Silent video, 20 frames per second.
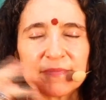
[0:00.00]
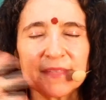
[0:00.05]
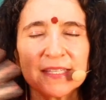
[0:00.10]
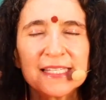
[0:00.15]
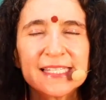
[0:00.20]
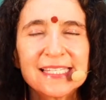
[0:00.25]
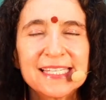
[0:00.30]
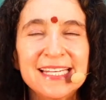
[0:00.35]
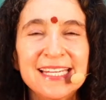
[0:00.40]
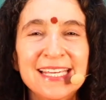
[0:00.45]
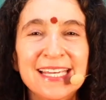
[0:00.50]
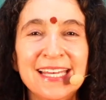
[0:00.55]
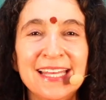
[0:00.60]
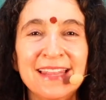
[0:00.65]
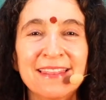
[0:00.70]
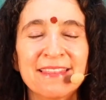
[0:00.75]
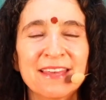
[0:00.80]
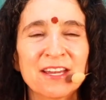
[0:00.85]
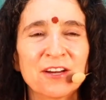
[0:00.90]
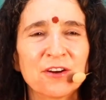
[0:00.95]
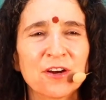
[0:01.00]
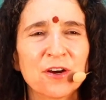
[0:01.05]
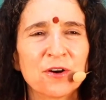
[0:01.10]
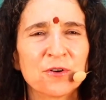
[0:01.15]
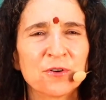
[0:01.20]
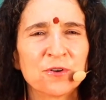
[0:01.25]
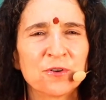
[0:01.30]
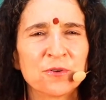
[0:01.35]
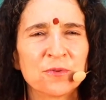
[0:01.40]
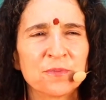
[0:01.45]
sitting in their
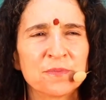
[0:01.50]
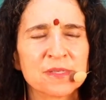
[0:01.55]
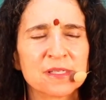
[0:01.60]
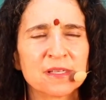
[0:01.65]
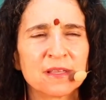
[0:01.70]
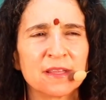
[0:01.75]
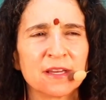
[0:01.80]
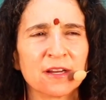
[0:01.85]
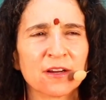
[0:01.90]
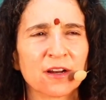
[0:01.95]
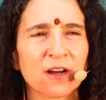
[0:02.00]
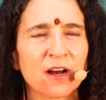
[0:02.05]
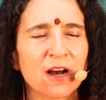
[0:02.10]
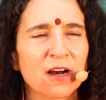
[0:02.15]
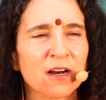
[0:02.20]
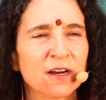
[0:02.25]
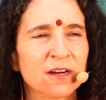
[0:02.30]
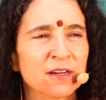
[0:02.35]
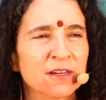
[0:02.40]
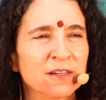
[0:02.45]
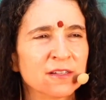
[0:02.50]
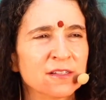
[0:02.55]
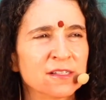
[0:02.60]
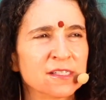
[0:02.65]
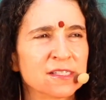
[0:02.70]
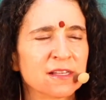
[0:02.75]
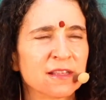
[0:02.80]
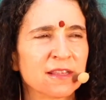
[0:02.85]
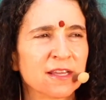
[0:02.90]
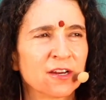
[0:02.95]
homes and their
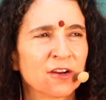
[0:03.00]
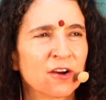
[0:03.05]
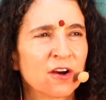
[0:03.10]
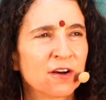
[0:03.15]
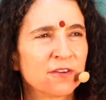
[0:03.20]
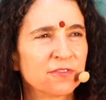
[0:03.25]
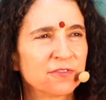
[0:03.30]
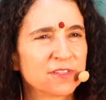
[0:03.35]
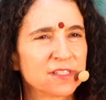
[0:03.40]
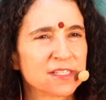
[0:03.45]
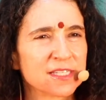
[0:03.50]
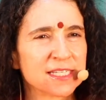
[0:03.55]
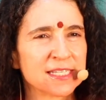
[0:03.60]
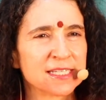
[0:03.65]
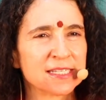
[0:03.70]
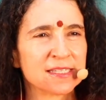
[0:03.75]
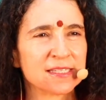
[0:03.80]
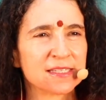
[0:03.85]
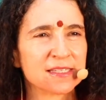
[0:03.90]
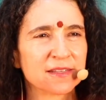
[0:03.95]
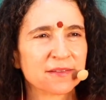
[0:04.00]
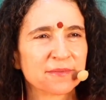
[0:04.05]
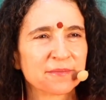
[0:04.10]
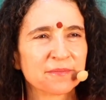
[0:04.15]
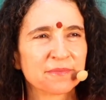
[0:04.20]
cars and their offices,